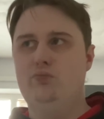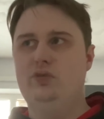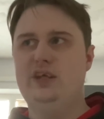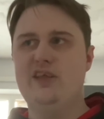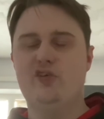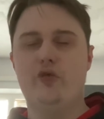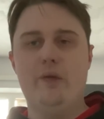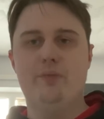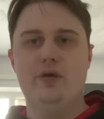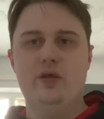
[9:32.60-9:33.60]
get a
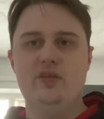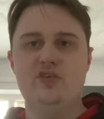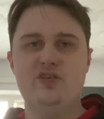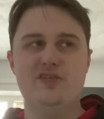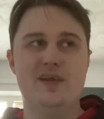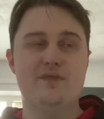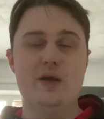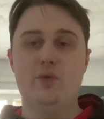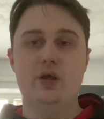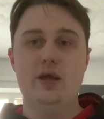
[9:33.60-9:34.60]
grip this season if they
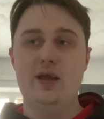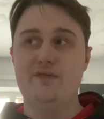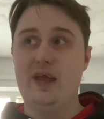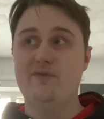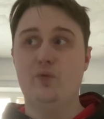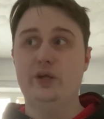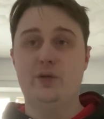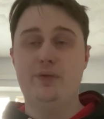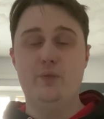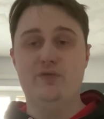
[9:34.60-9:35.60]
ever want to
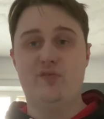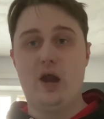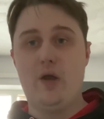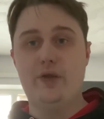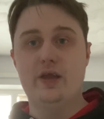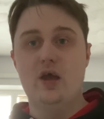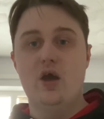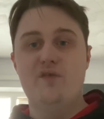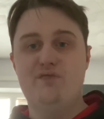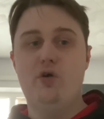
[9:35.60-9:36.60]
compete with Ferrari
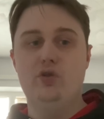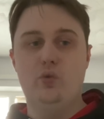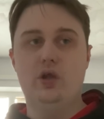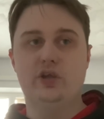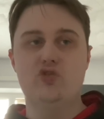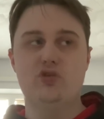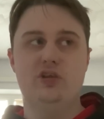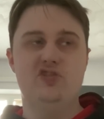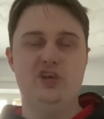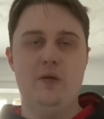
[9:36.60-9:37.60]
for the World
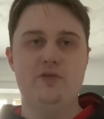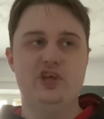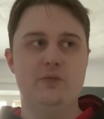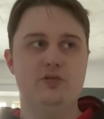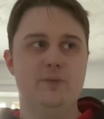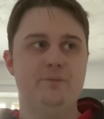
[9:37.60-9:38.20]
Constructors' Championships.